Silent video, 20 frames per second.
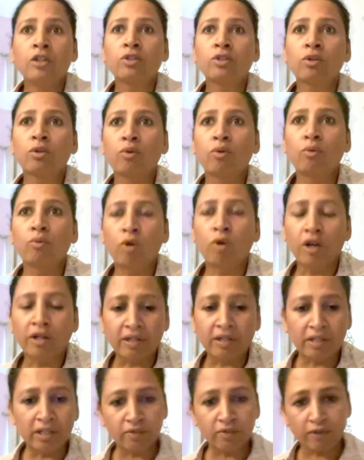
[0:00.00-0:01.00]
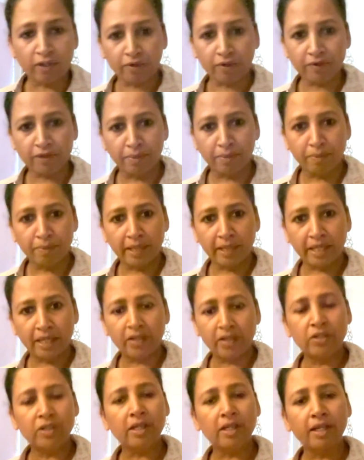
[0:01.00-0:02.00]
So water is one of the
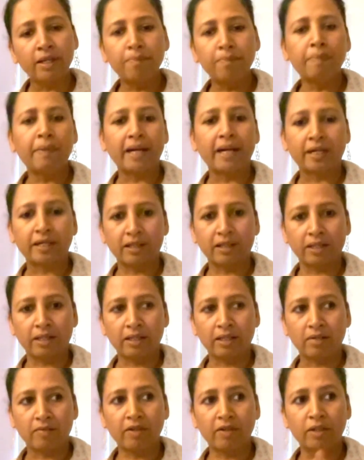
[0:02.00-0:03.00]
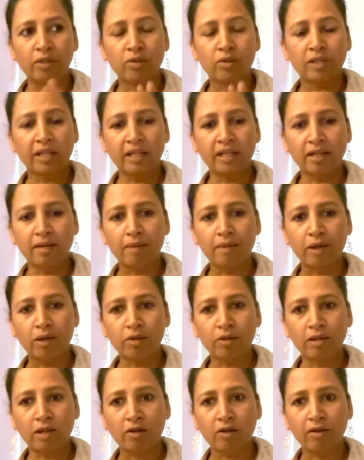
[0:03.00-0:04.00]
major impact taker. When you think
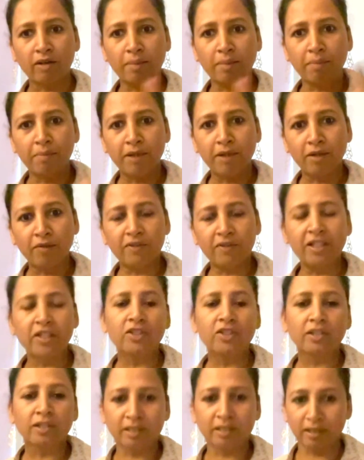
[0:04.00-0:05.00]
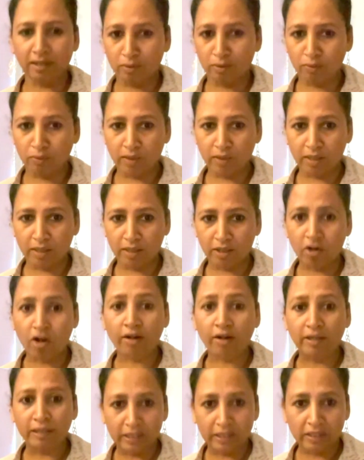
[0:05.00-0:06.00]
about now number of t-shirts in the world,
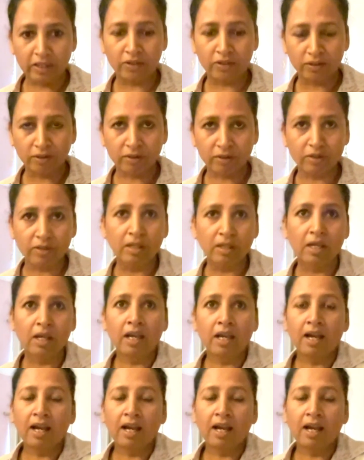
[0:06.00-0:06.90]
cotton t-shirts,